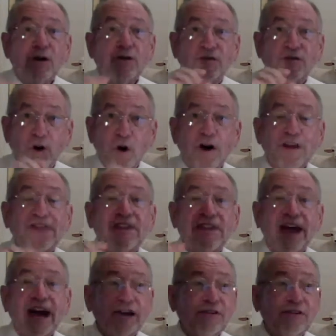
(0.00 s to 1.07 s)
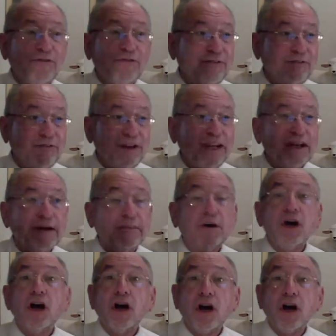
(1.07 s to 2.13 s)
Fourth night for freedom,
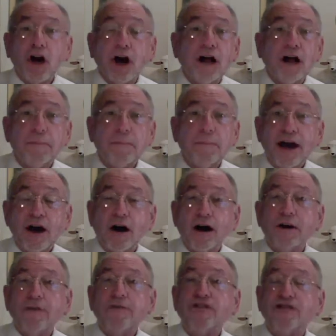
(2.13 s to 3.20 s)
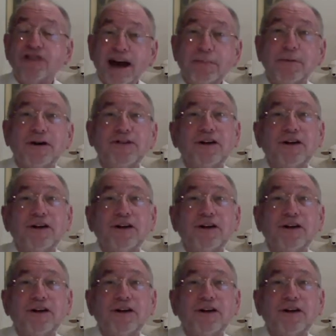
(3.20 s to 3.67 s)
called by our shepherds,